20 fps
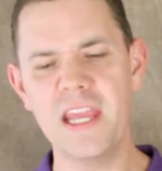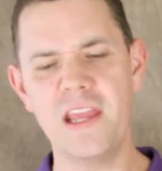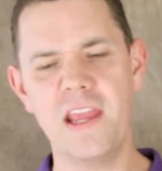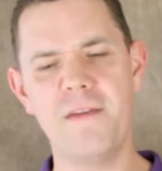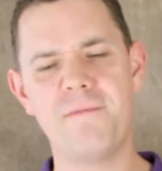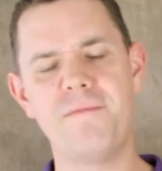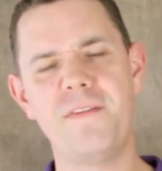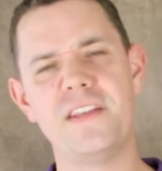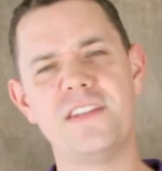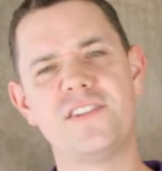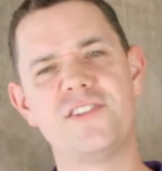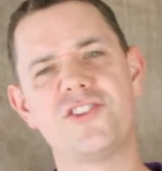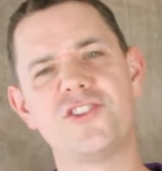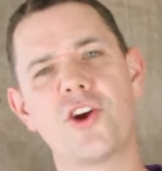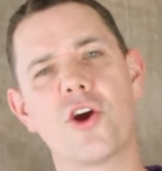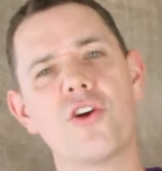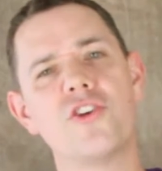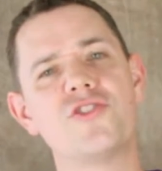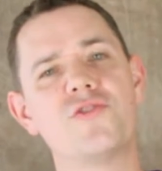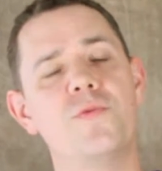If it
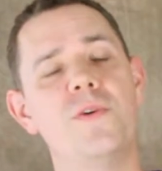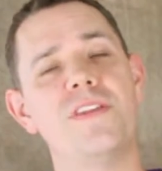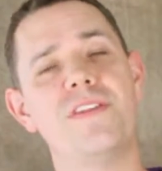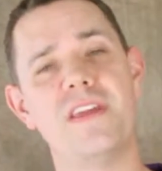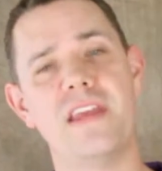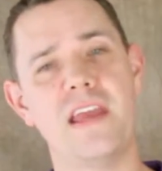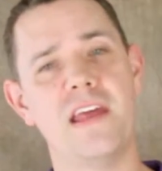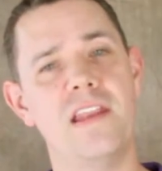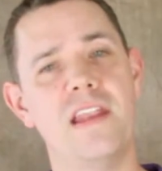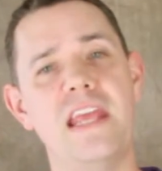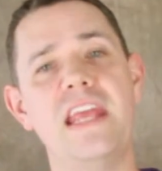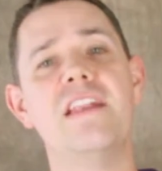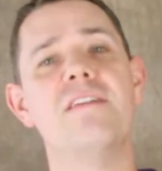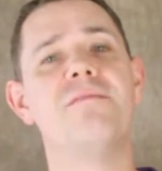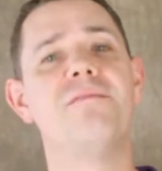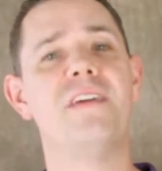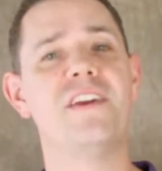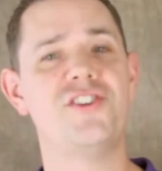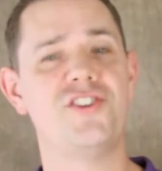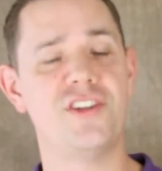starts with an
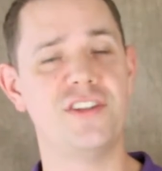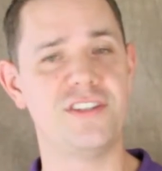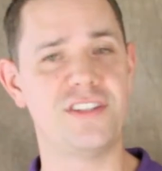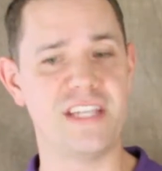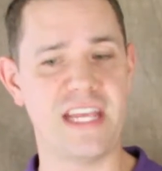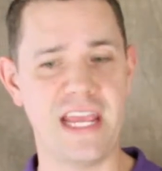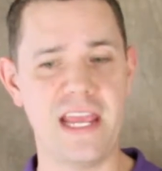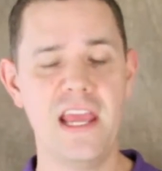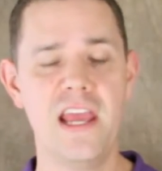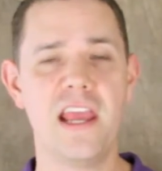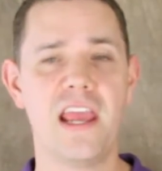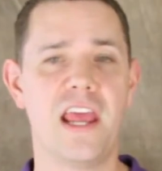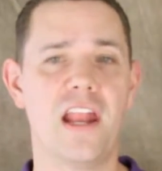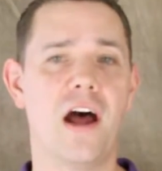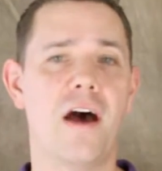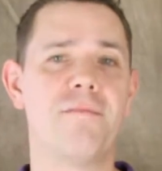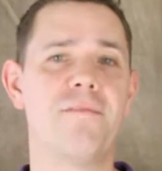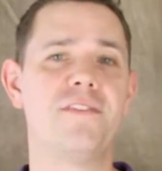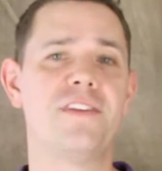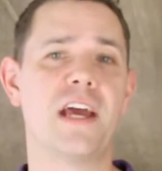inefficiency, it
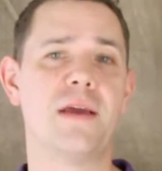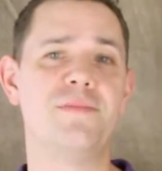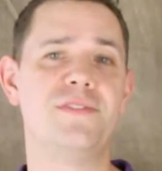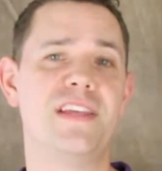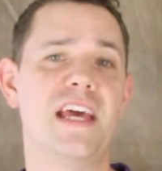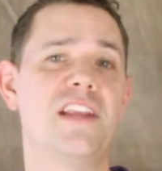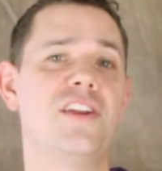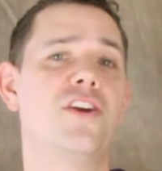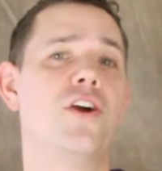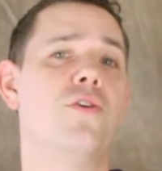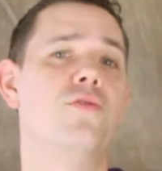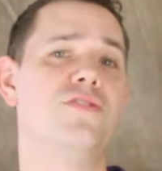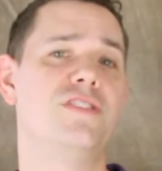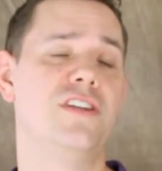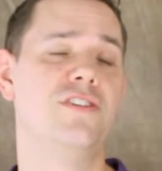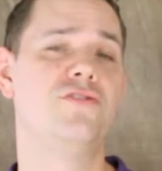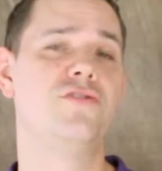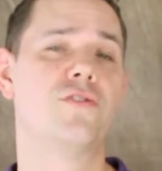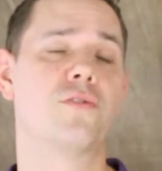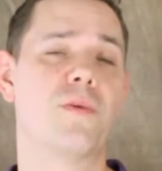oftentimes then goes
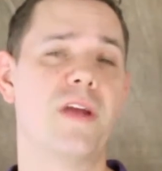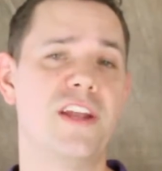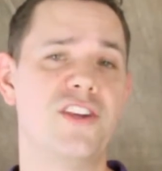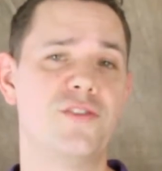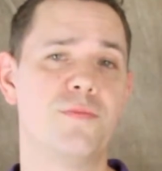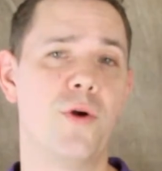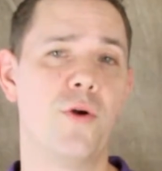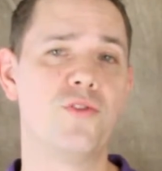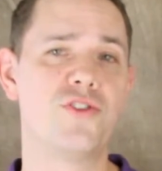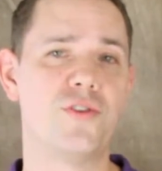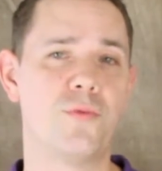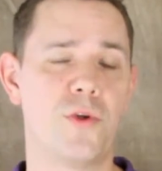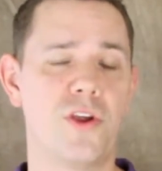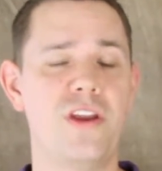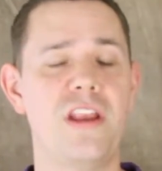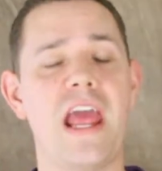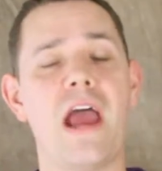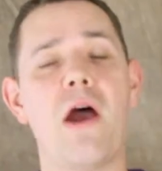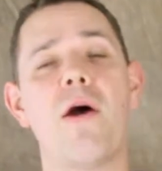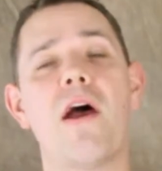into a range of motion where
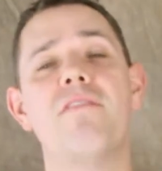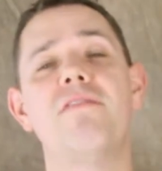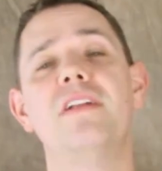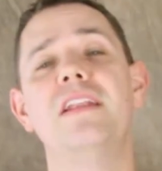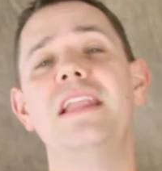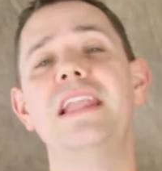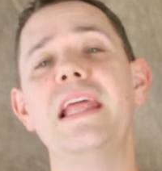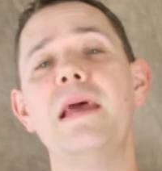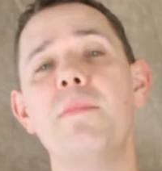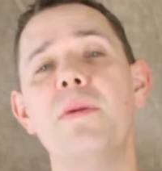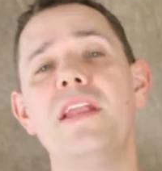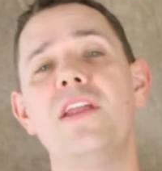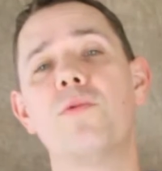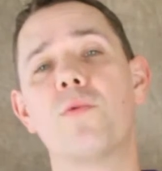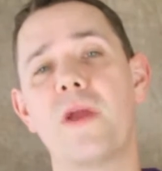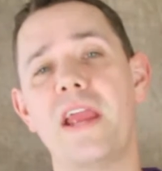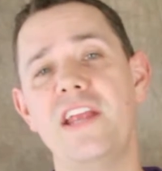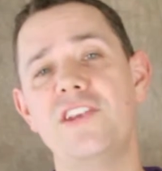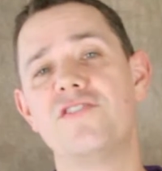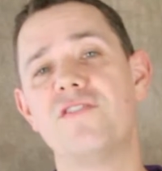you now have a limited
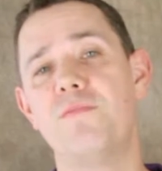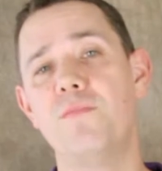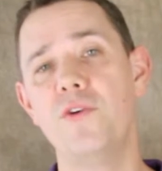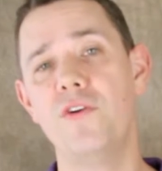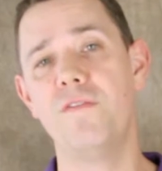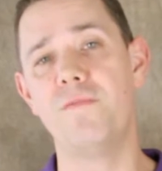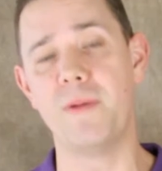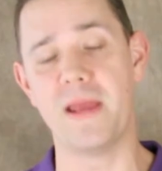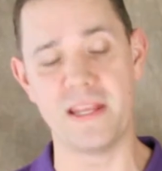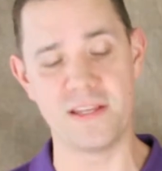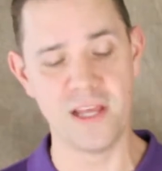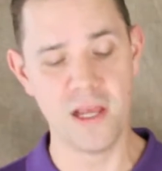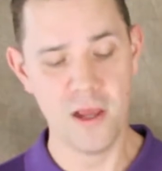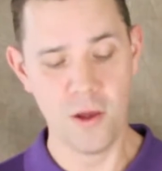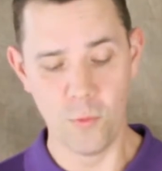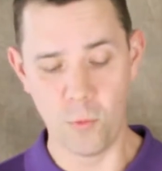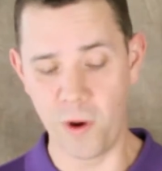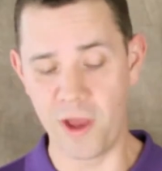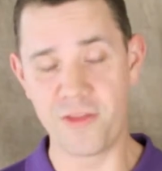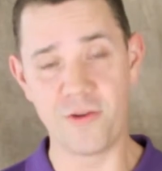range of movement,
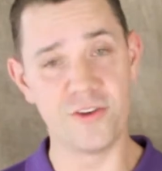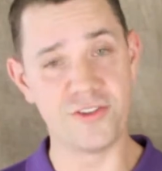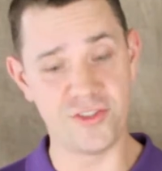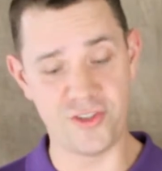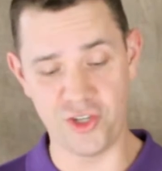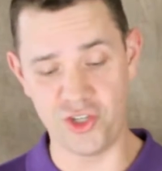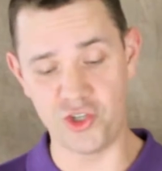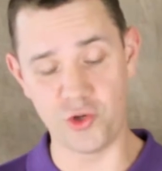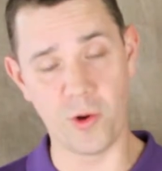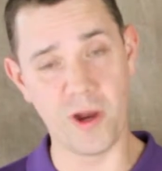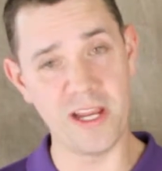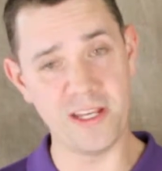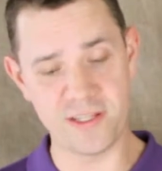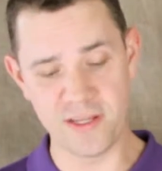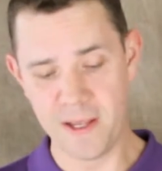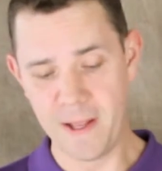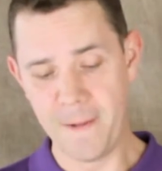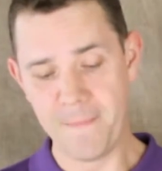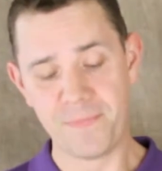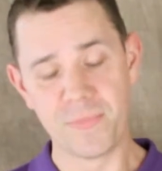whether it's the
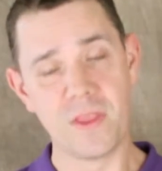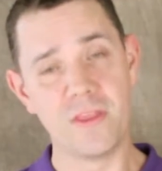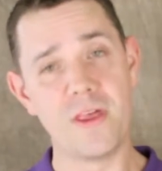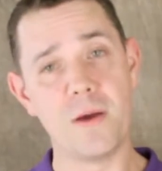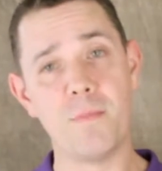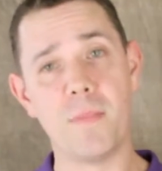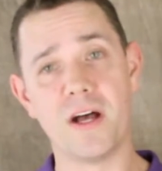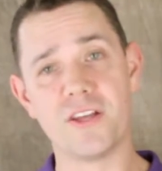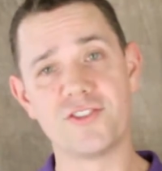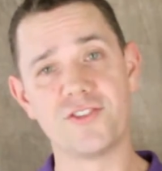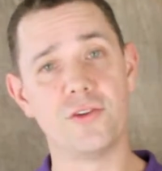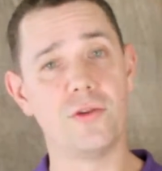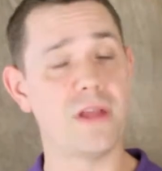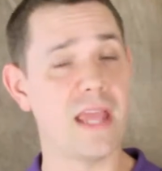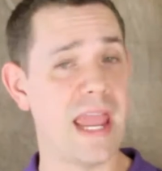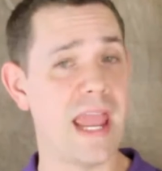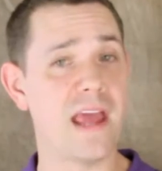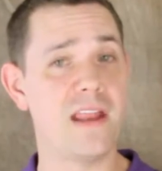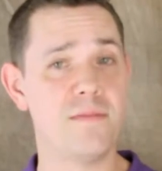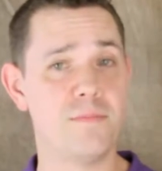joint, the muscle,
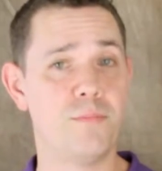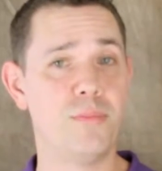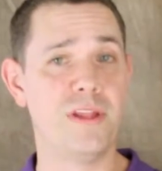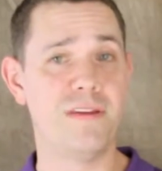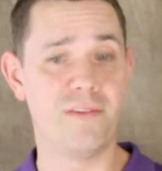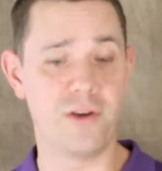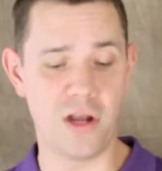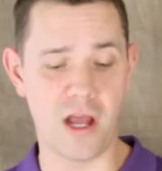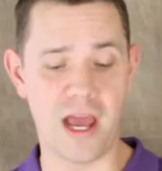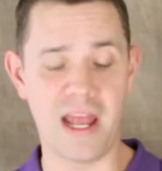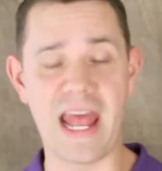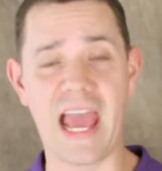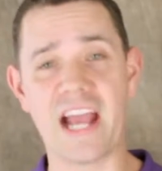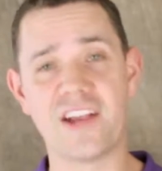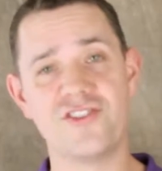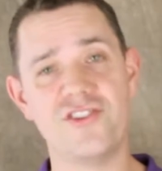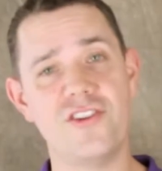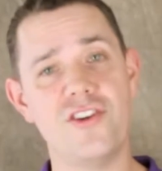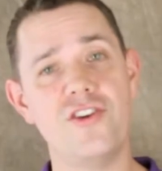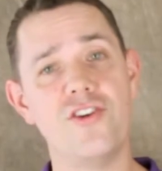and believe it or not,
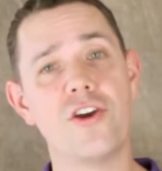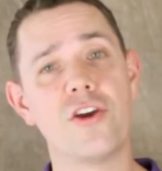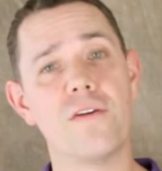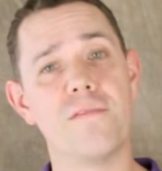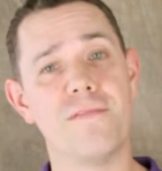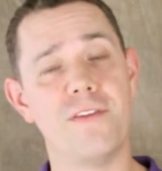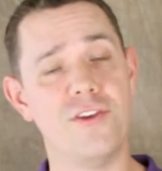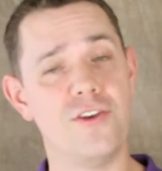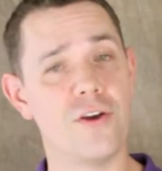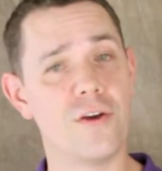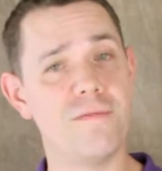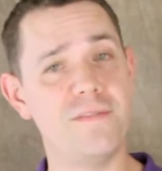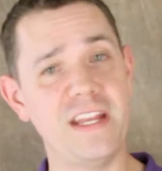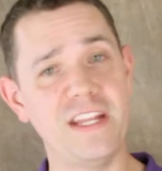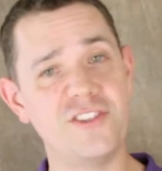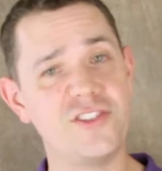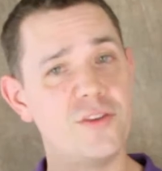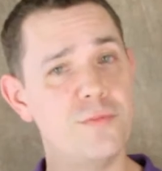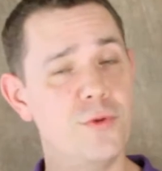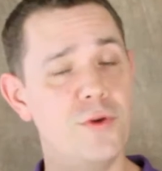actually the nerve. The nerve
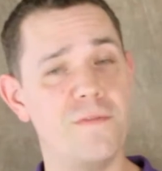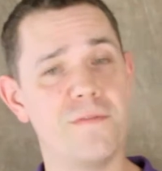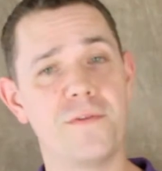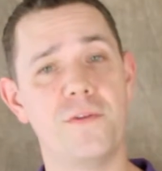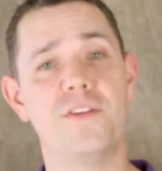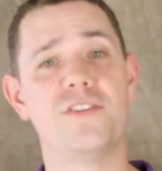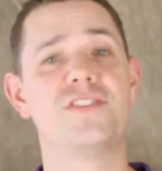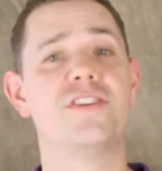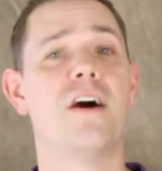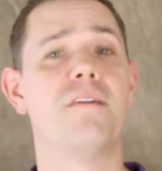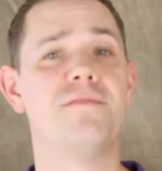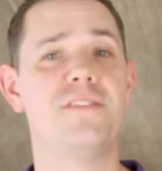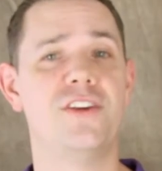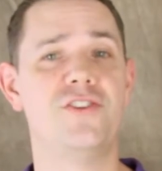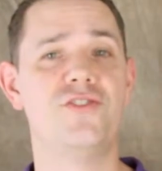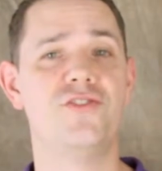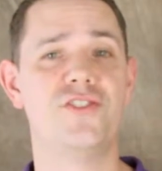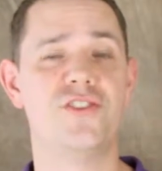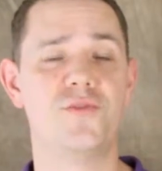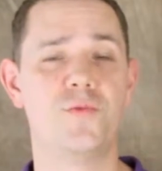needs to move through the soft
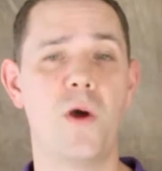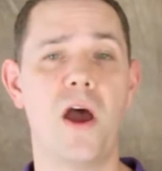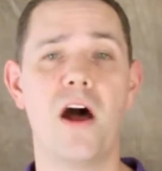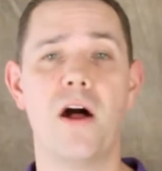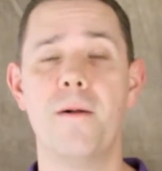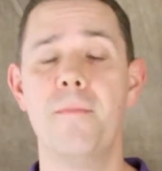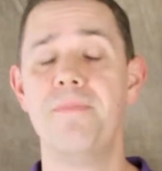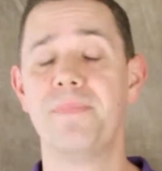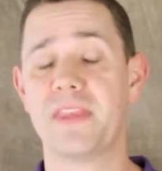tissues as well.